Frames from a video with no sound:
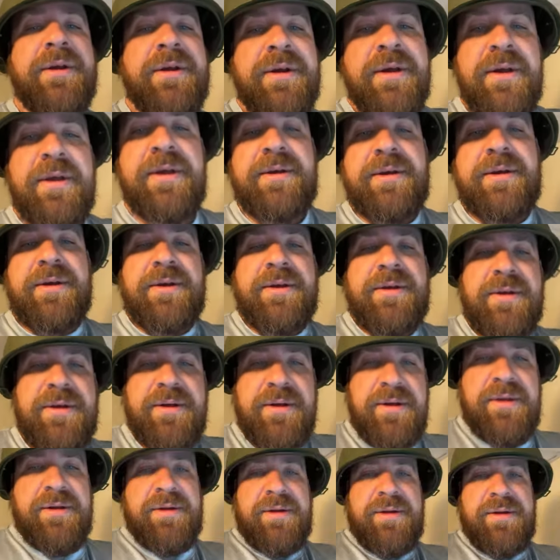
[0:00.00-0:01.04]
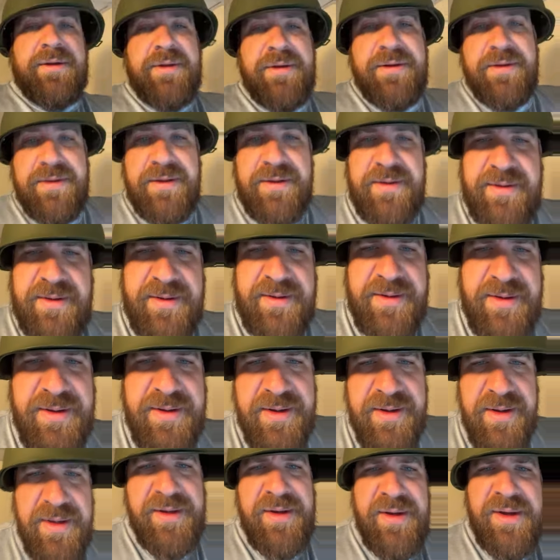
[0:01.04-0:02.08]

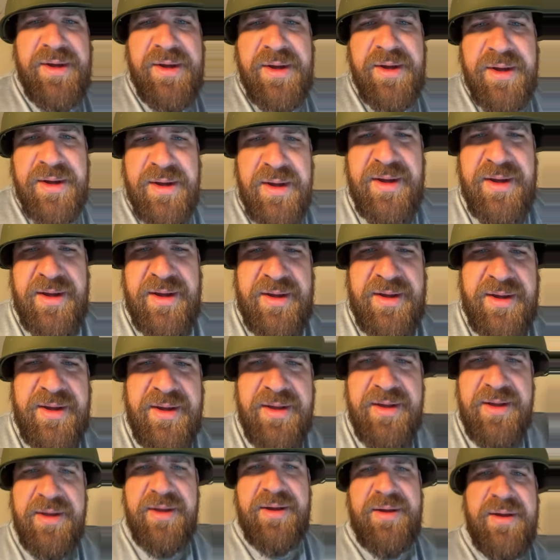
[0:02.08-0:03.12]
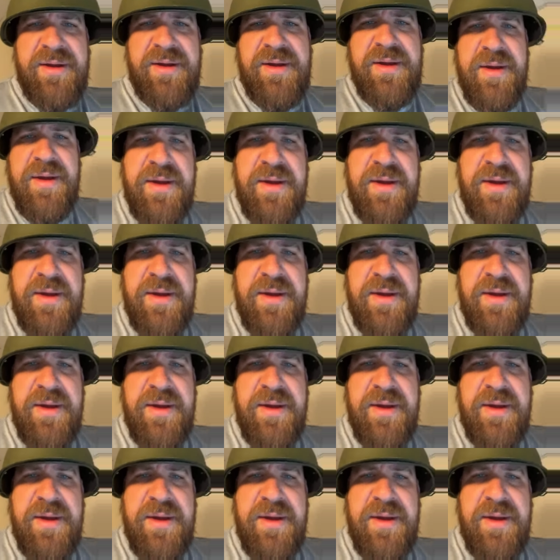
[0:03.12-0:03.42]
Nothing is said.